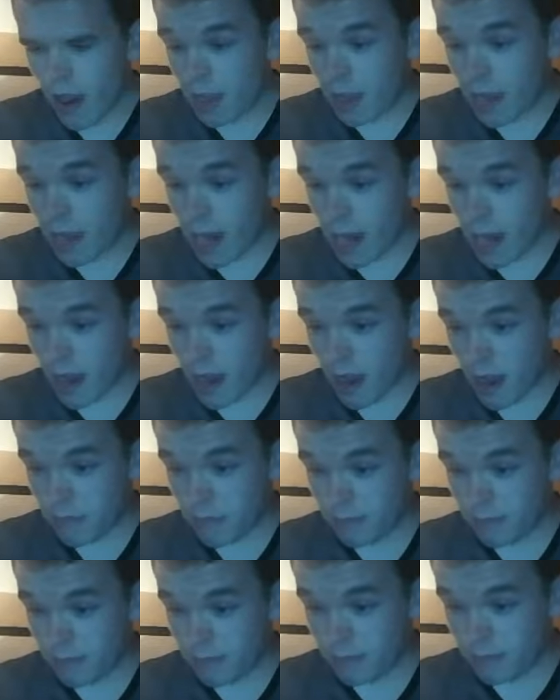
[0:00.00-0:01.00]

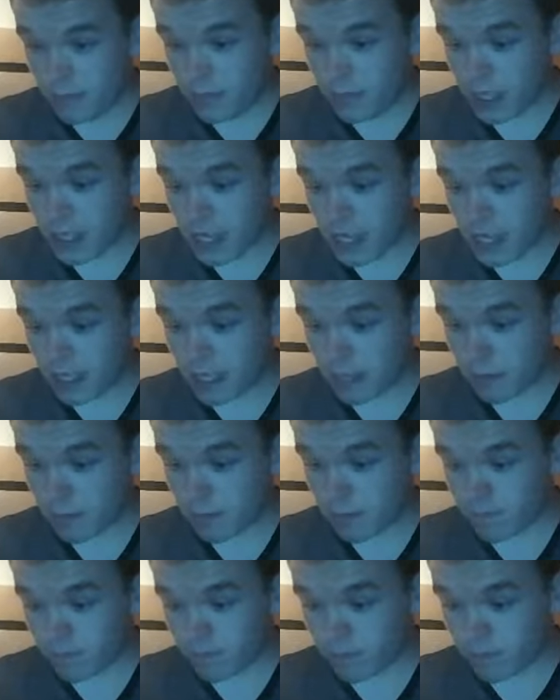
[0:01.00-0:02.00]
in the desert,
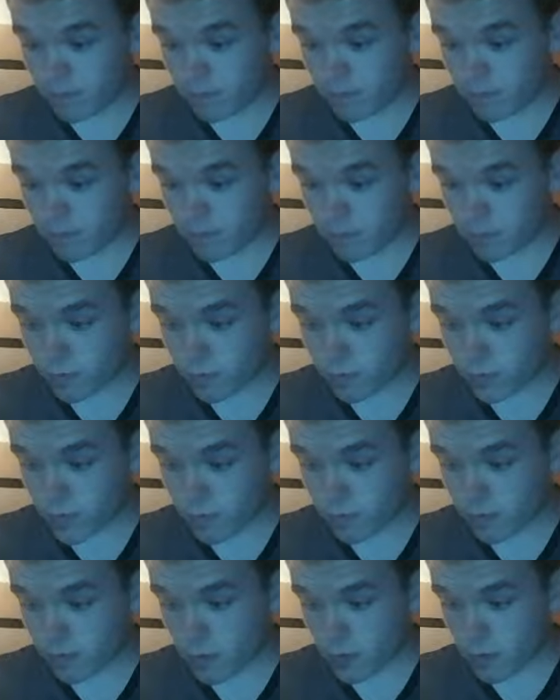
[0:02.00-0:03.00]

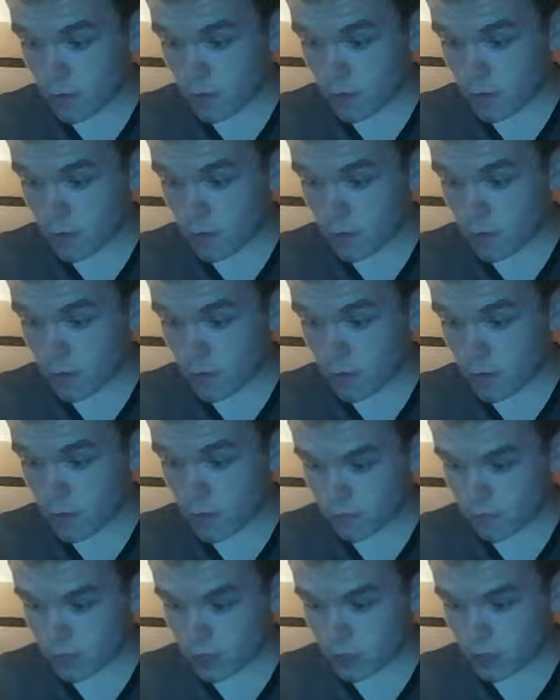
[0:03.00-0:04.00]
New Mexico,
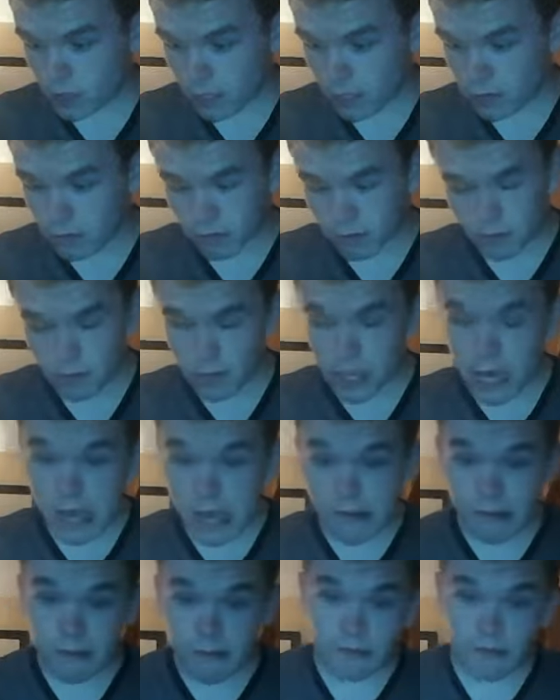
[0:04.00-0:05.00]
Roswell,
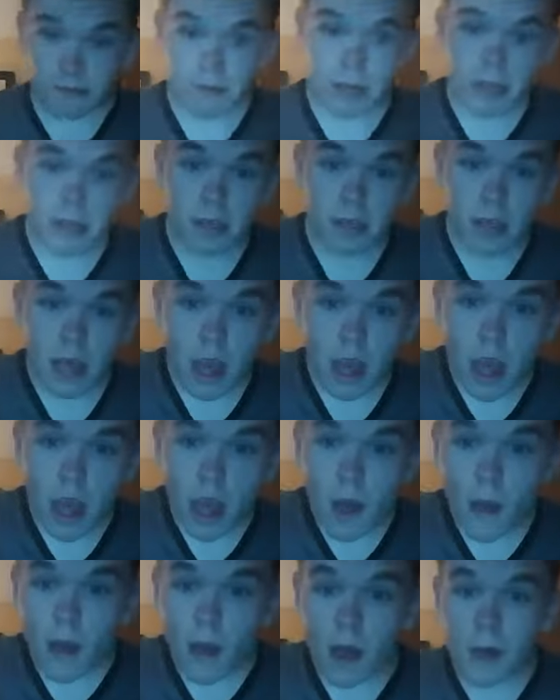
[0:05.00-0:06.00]
Area 51.
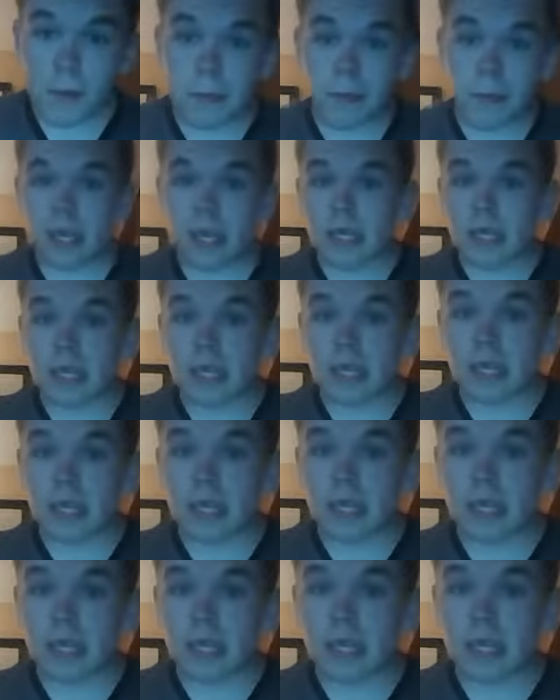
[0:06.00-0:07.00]
Guys, thank
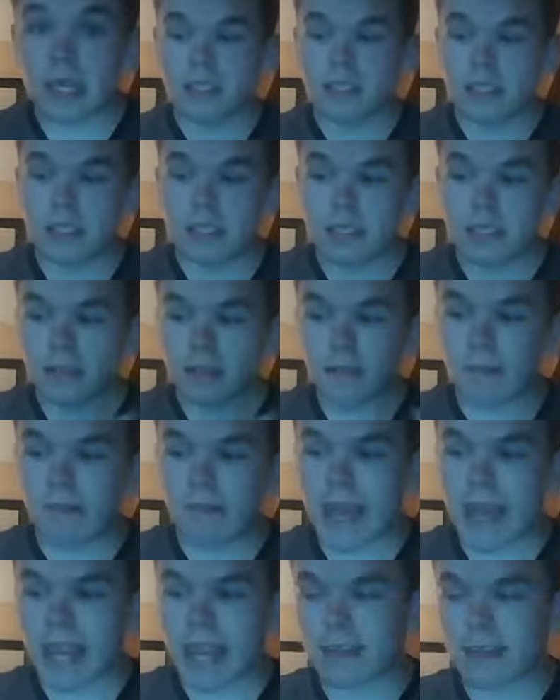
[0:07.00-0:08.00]
you for watching this
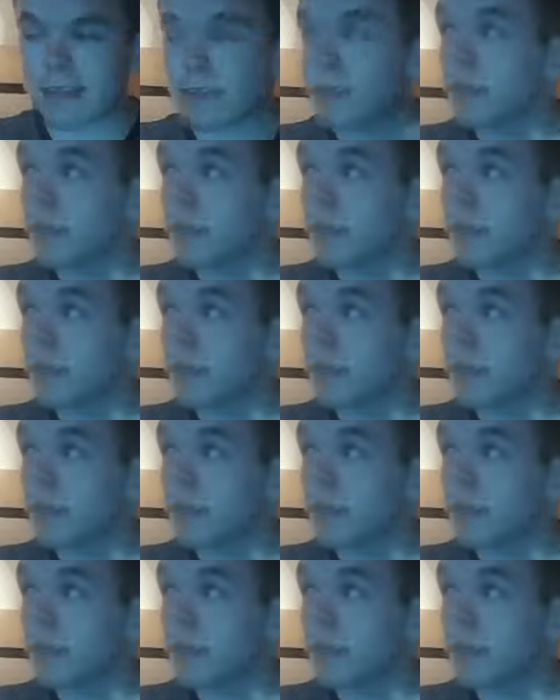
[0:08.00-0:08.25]
facts.